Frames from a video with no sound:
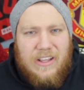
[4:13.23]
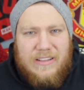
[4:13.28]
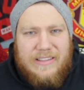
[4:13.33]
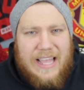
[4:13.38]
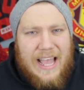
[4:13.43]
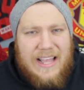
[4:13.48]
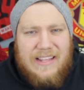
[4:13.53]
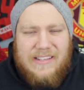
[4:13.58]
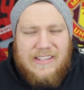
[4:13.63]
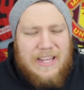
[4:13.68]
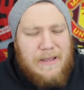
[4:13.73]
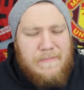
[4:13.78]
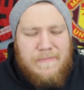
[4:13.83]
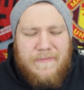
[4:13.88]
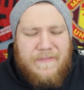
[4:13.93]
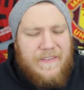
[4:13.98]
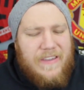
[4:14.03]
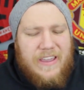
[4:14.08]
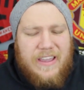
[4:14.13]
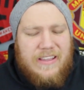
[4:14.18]
like that. Some
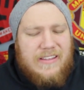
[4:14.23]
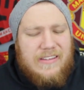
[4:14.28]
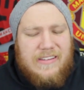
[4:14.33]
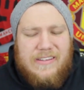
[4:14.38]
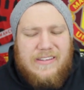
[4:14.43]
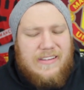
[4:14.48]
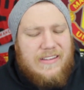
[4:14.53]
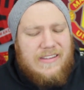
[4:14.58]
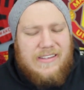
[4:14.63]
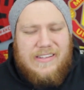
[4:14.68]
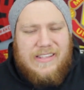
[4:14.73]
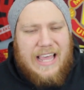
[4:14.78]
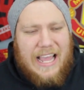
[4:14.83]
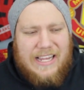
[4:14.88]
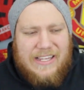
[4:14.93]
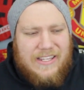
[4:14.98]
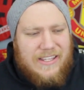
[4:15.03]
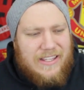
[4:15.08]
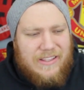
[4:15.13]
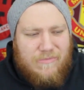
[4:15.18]
figures and
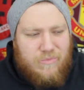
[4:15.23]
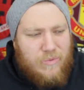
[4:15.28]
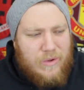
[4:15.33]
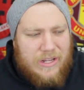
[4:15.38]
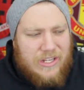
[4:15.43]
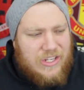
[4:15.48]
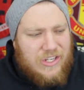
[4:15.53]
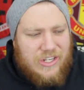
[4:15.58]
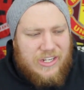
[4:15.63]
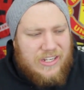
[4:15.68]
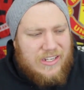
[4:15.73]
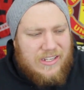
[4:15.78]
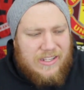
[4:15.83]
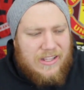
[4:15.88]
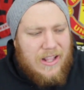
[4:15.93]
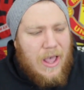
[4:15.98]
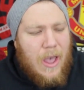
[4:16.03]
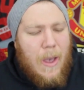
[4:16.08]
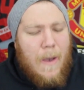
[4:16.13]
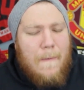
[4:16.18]
stats, it's just,